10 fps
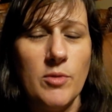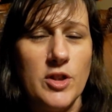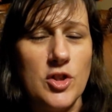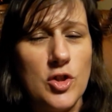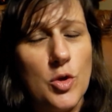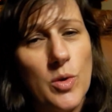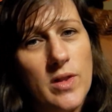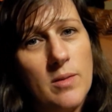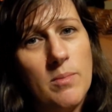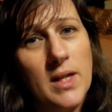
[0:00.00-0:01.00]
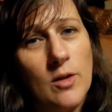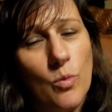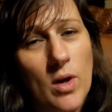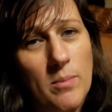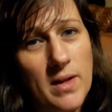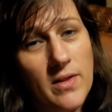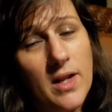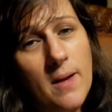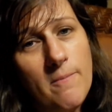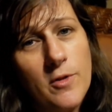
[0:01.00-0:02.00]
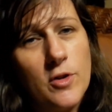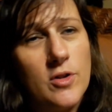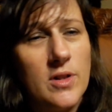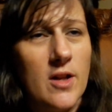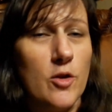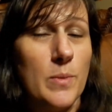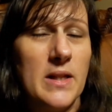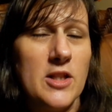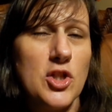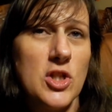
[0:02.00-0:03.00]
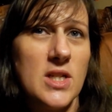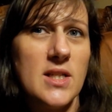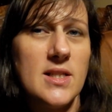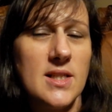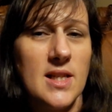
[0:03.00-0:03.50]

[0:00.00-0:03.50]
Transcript: which 2 of them one being the comforter and the other being the sheets.